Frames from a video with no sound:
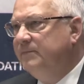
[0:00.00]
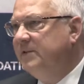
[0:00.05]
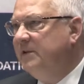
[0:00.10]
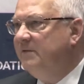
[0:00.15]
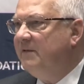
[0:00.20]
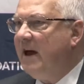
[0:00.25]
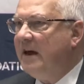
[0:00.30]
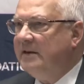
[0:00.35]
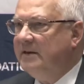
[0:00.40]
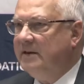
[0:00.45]

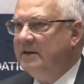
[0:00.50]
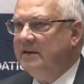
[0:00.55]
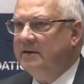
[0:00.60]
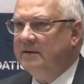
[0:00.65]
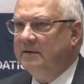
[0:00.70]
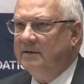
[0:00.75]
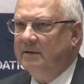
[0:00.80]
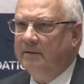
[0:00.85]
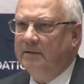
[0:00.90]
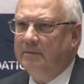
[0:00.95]

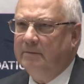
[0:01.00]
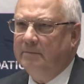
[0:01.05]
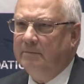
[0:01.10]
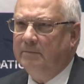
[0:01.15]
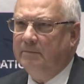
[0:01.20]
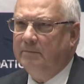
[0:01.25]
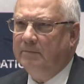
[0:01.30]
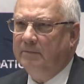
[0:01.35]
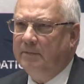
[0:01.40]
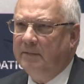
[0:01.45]
divided.
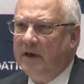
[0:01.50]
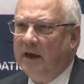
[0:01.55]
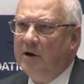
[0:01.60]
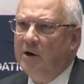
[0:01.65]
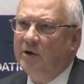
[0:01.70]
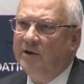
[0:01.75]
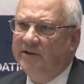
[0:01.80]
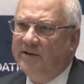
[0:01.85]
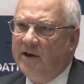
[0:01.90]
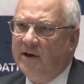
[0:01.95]
They
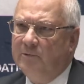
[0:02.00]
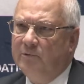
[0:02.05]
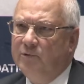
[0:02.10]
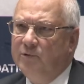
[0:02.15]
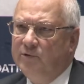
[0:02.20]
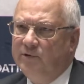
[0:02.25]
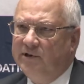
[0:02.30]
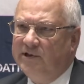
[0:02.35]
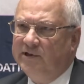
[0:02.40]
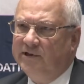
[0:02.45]
lost their
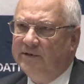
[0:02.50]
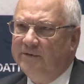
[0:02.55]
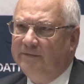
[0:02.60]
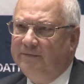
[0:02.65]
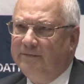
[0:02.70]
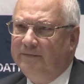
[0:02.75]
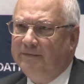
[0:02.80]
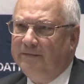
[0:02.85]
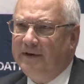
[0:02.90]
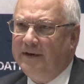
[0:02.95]

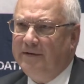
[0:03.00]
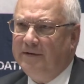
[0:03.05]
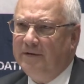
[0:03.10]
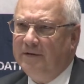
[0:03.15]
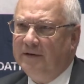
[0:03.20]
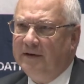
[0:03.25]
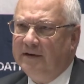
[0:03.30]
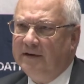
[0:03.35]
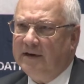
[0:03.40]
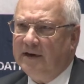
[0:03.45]
roots in
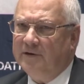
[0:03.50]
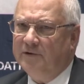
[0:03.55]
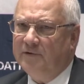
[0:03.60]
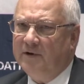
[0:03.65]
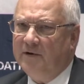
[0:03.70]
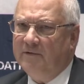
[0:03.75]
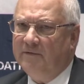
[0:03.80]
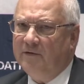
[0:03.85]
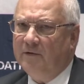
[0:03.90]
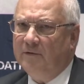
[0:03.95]
the
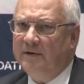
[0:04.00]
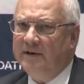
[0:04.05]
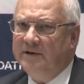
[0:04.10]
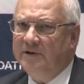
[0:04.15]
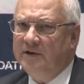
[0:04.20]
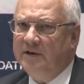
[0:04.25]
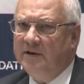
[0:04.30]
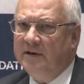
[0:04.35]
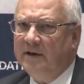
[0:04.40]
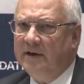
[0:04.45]
country of
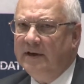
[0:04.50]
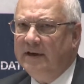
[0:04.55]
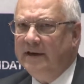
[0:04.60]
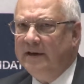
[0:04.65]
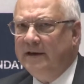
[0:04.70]
origin,